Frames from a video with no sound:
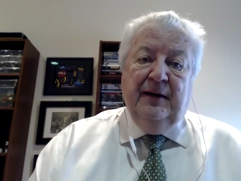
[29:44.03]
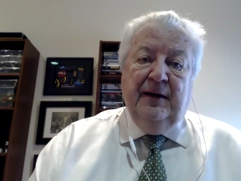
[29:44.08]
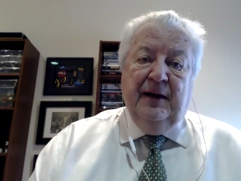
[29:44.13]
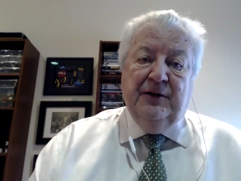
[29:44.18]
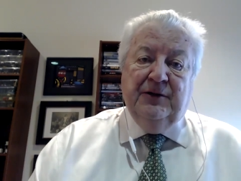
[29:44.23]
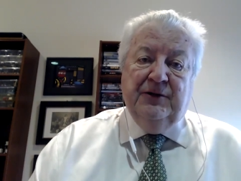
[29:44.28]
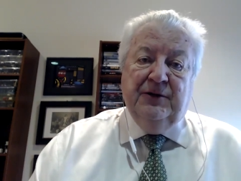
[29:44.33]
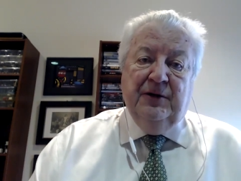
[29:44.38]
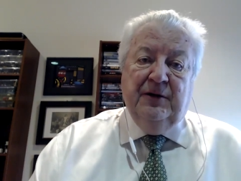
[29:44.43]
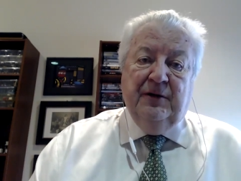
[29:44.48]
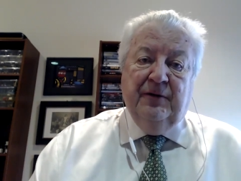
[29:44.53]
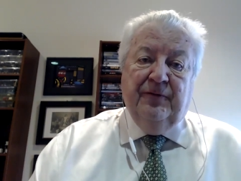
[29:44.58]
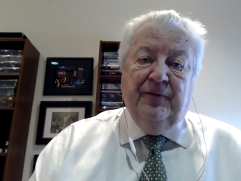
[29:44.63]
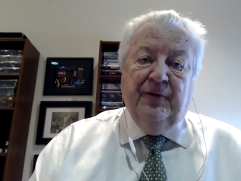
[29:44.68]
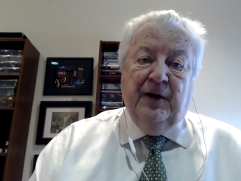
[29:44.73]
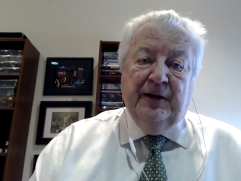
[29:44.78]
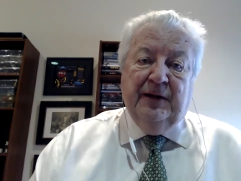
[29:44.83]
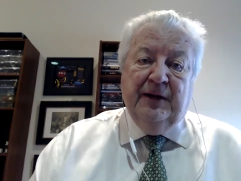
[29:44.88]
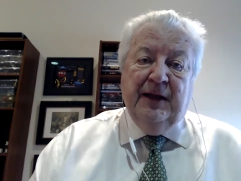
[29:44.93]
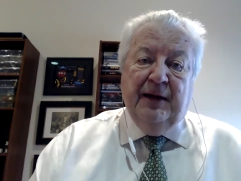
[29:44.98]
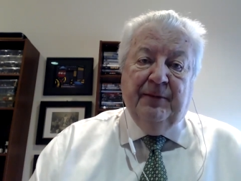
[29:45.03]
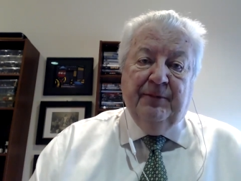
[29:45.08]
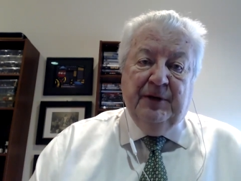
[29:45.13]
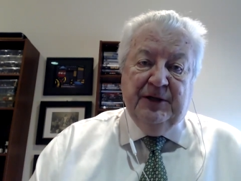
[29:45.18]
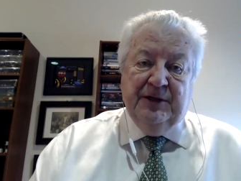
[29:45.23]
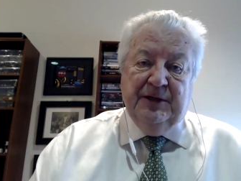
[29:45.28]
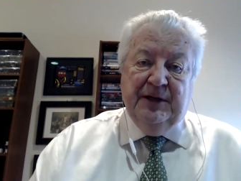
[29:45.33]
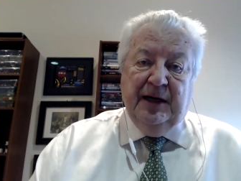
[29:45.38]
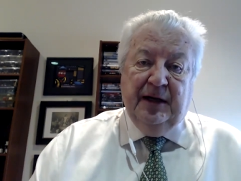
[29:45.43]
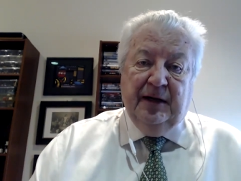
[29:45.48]
I should have fought that
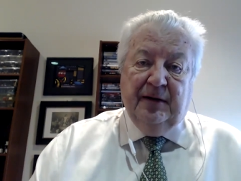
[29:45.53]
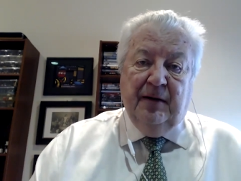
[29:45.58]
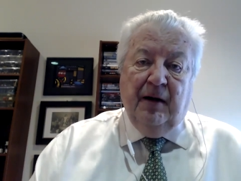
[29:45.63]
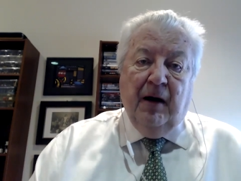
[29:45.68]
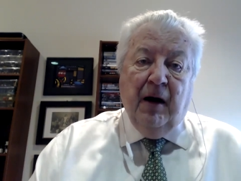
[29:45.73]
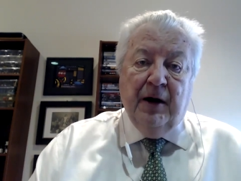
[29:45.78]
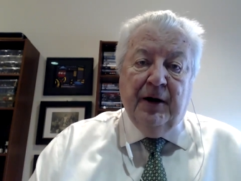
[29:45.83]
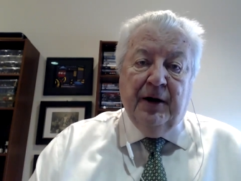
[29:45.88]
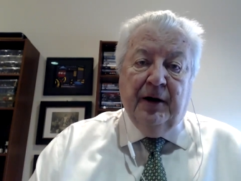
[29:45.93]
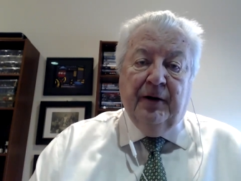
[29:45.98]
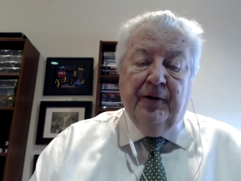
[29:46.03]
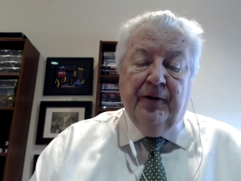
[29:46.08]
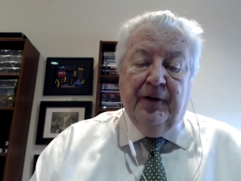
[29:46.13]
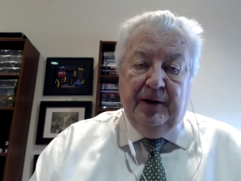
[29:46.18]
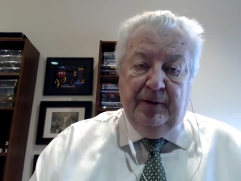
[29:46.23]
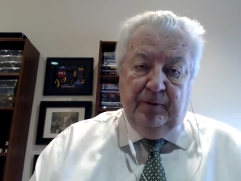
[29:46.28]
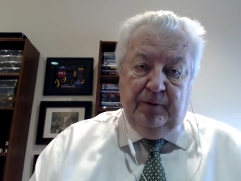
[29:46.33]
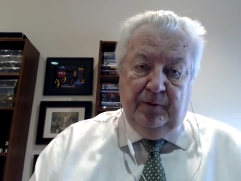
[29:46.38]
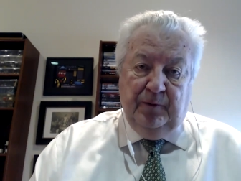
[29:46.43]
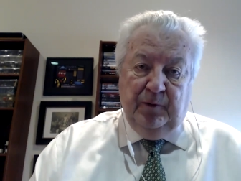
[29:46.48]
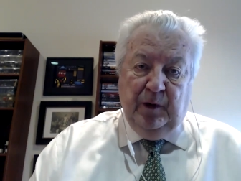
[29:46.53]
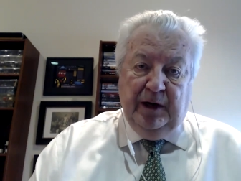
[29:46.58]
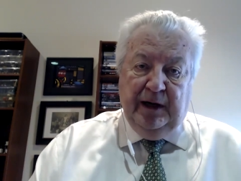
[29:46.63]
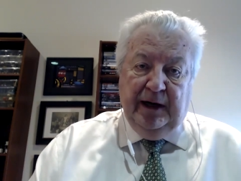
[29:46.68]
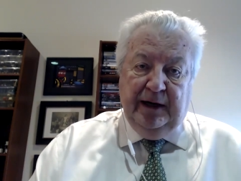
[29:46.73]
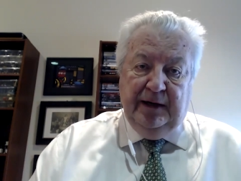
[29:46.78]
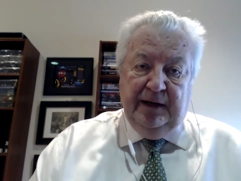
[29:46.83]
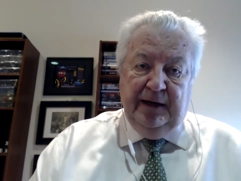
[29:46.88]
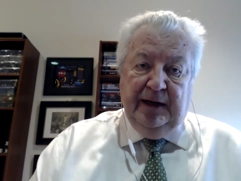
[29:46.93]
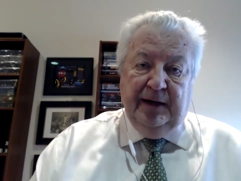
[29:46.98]
mistake harder than what I
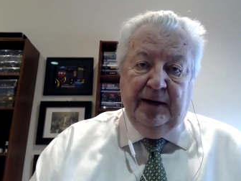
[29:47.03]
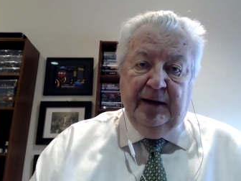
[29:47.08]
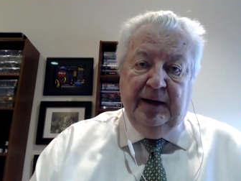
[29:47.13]
did.